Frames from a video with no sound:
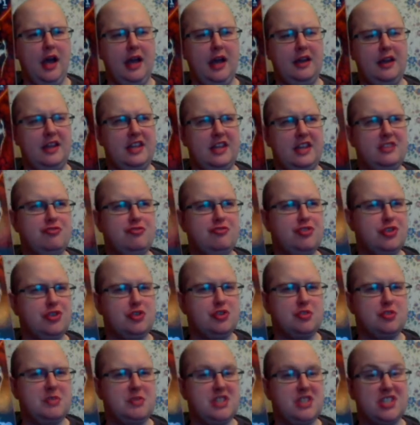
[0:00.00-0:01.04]
and
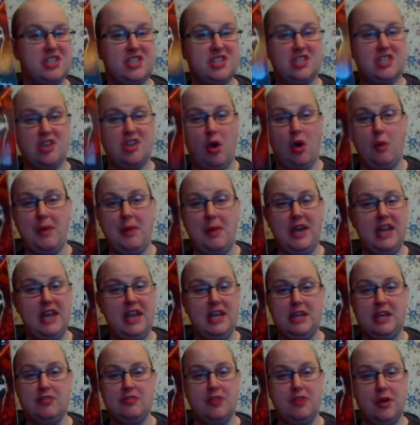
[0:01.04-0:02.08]
introduced me to so many
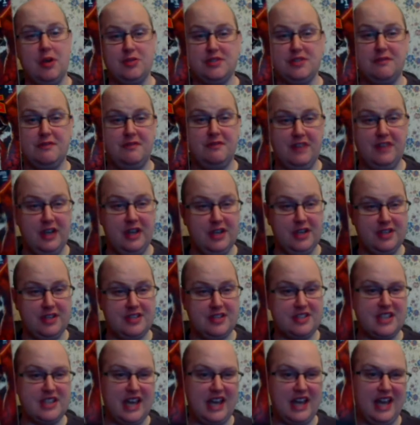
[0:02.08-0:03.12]
heroes and
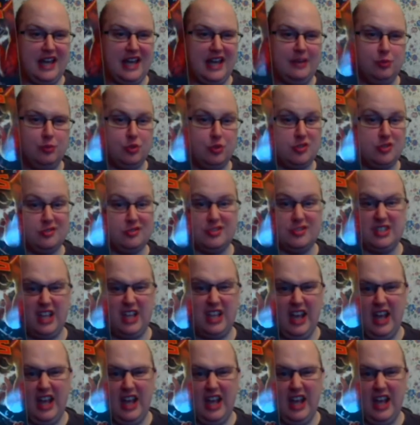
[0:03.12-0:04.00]
villains and was just